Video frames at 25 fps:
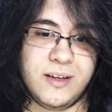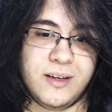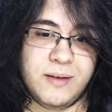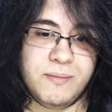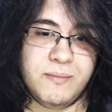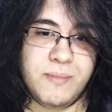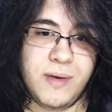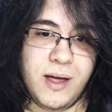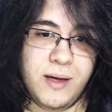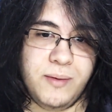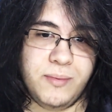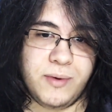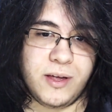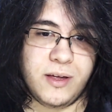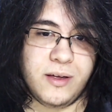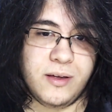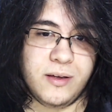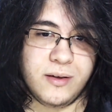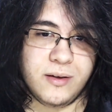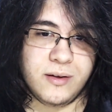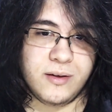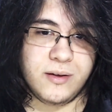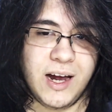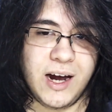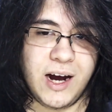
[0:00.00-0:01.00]
Maybe.
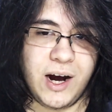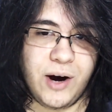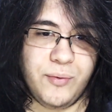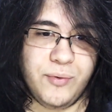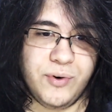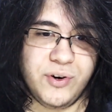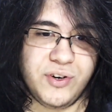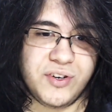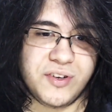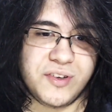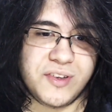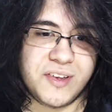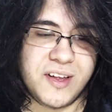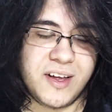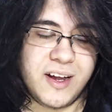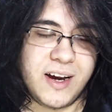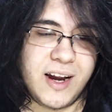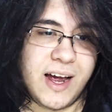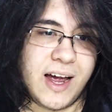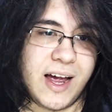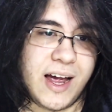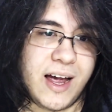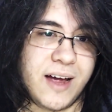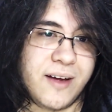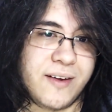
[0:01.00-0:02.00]
Or we're just
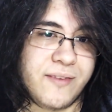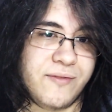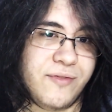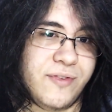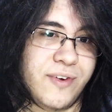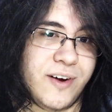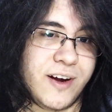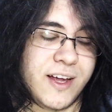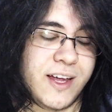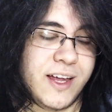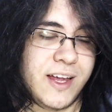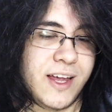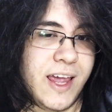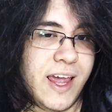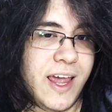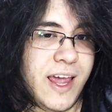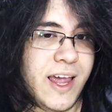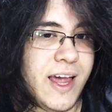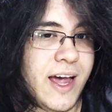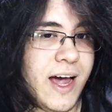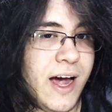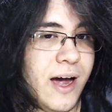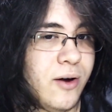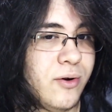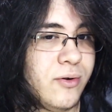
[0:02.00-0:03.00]
gonna fucking
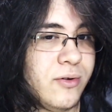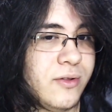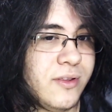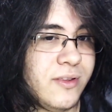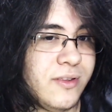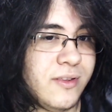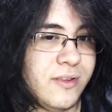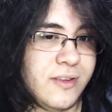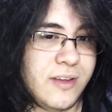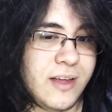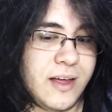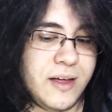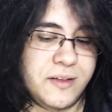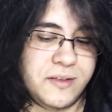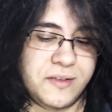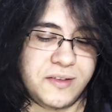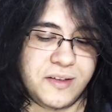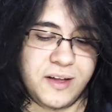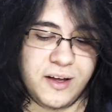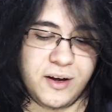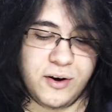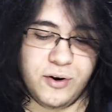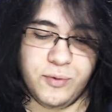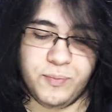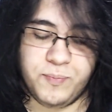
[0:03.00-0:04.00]
hang out and
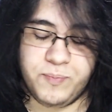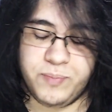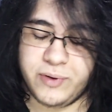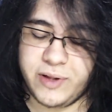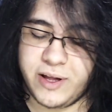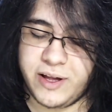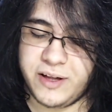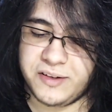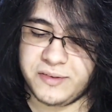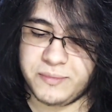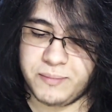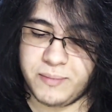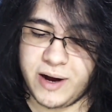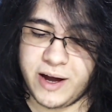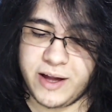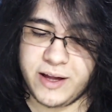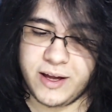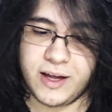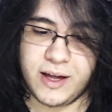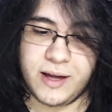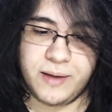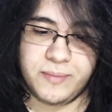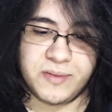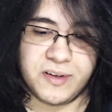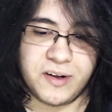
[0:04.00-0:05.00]
see who plays mind
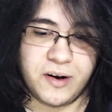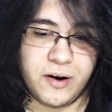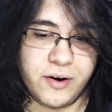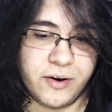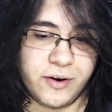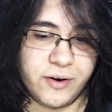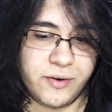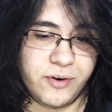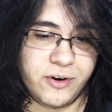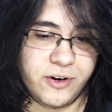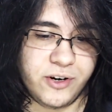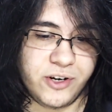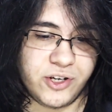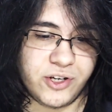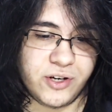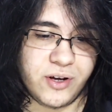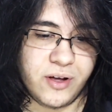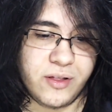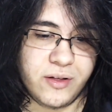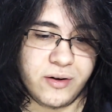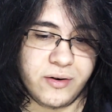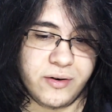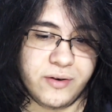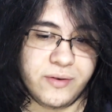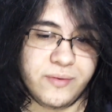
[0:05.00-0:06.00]
games harder on each
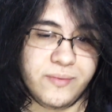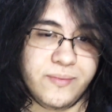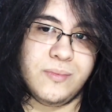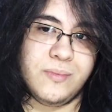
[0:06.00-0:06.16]
other.